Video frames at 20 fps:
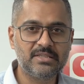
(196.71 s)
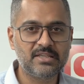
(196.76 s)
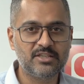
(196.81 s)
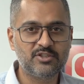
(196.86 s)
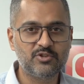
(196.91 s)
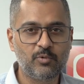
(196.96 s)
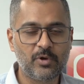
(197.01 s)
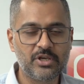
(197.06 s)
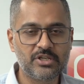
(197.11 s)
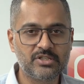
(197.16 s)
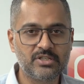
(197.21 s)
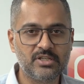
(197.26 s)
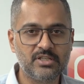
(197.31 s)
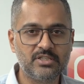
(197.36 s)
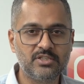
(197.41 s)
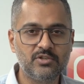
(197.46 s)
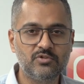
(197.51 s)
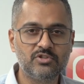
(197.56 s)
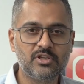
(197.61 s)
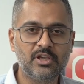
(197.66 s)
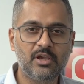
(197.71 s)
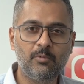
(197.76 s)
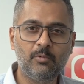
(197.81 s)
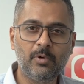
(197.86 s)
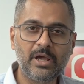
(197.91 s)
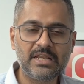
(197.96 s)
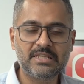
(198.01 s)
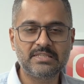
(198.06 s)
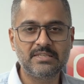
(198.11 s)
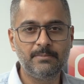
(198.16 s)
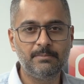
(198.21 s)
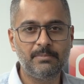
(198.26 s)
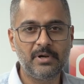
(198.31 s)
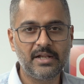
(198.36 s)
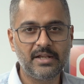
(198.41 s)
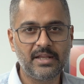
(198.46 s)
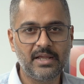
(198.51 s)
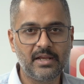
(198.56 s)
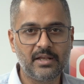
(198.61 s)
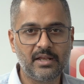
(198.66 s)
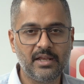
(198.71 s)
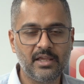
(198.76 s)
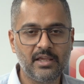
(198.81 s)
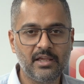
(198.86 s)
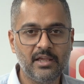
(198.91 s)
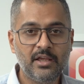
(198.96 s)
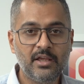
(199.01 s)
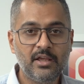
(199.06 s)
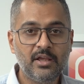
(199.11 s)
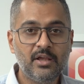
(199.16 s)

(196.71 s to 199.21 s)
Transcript: such questions using a very simple technique,